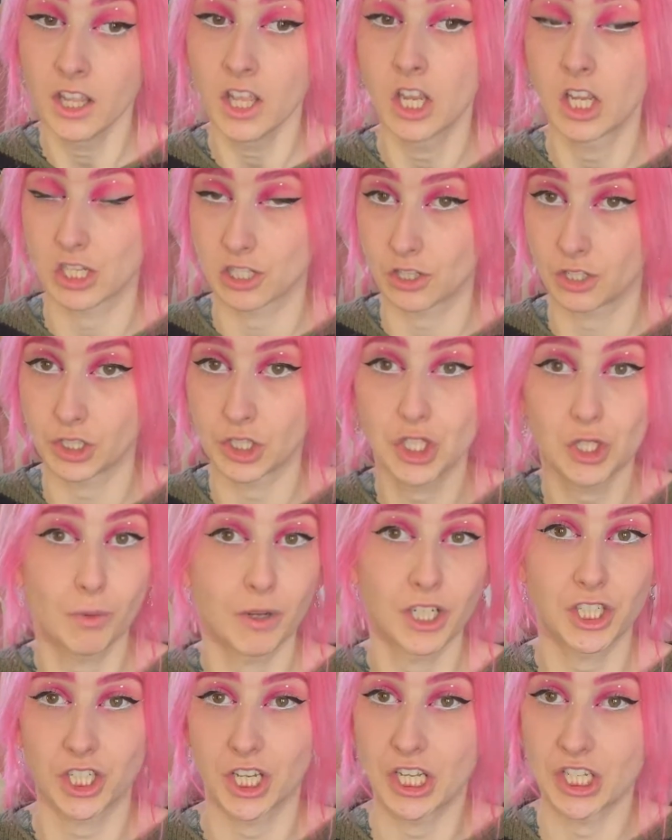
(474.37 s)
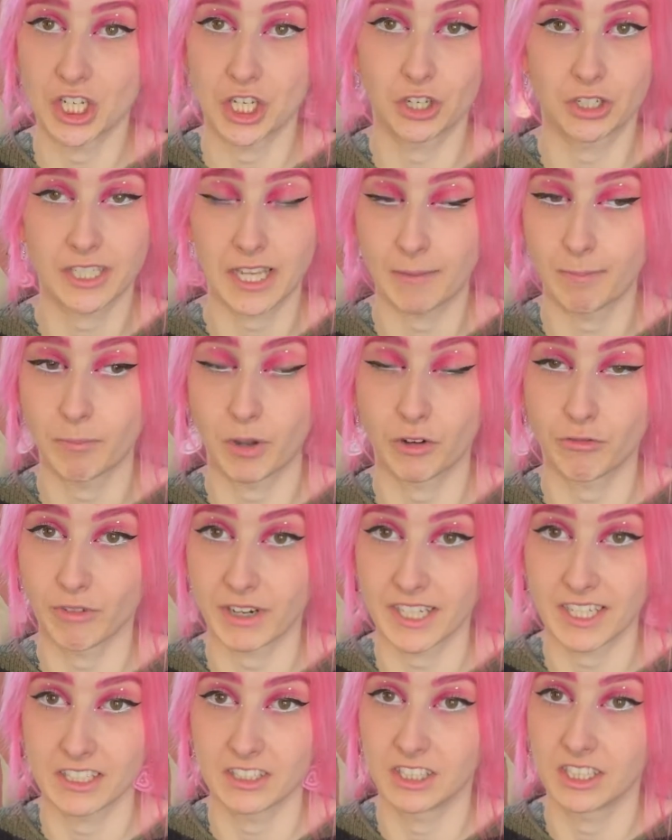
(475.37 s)
As long as you are changing your tampon
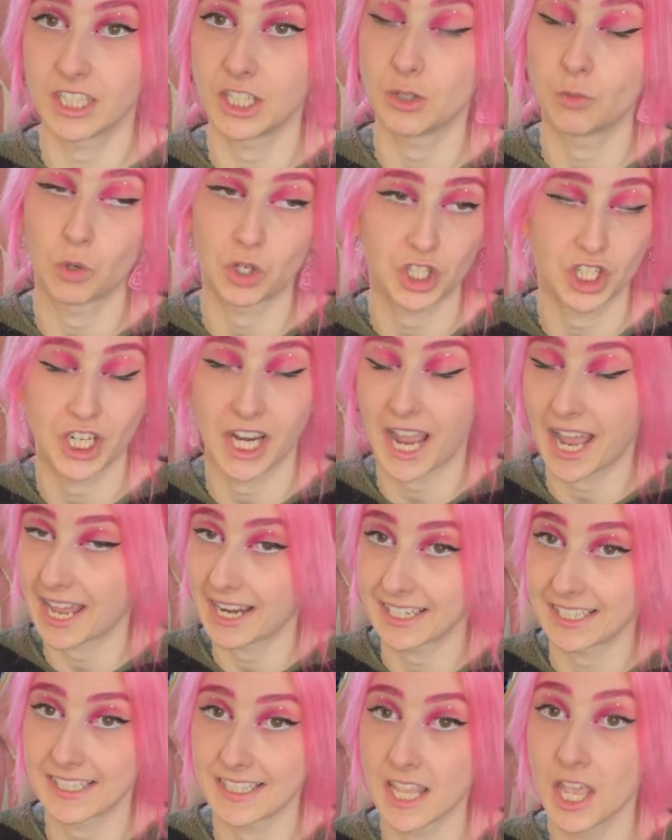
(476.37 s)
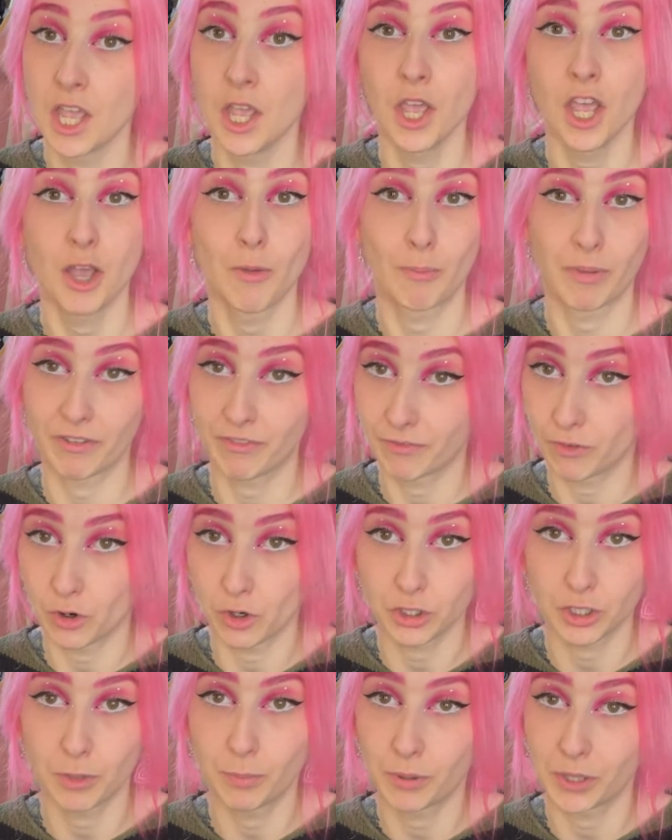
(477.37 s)
regularly, you're washing your hands before
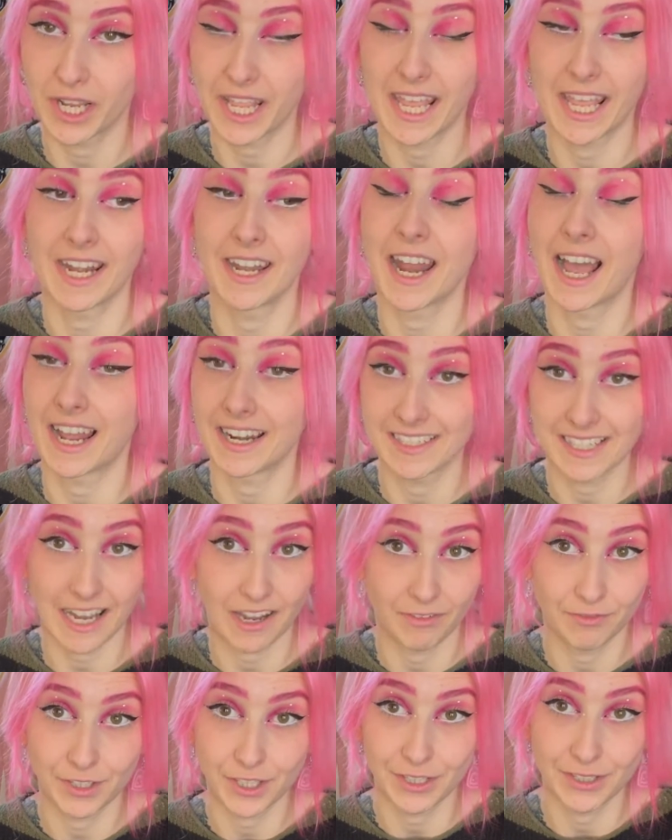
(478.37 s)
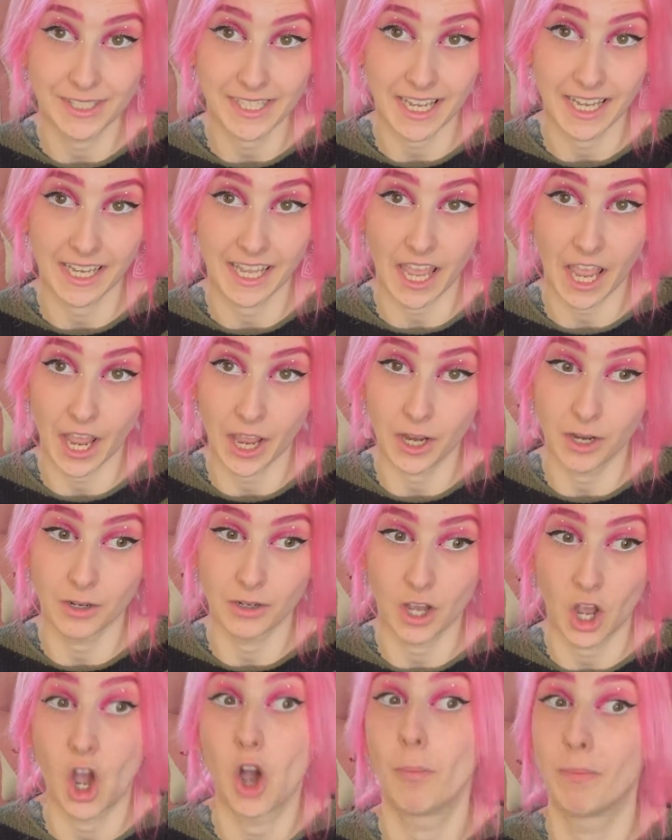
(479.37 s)
you put it in and after you take it out, or